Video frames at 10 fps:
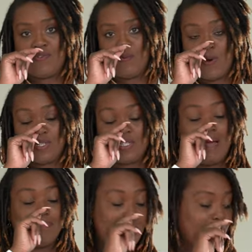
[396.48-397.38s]
if you want. So
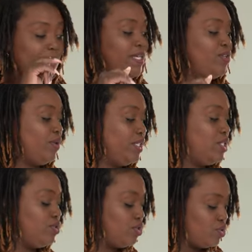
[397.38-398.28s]
I'm probably going
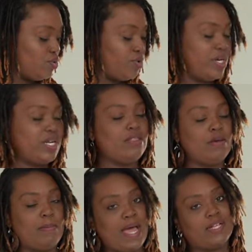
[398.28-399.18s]
to store it in
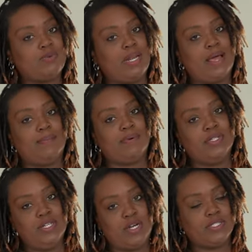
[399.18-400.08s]
the box while I'm,
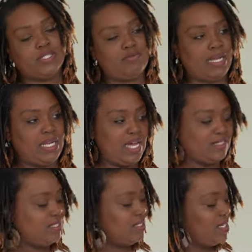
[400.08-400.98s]
you know, until my
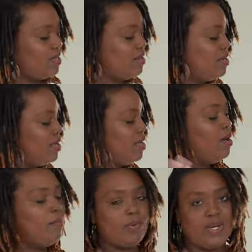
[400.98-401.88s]
closet is done.
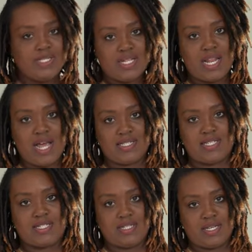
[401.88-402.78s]
But once the closet
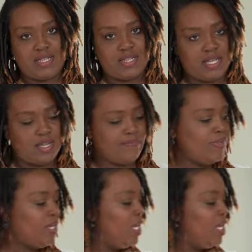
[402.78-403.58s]
is done, then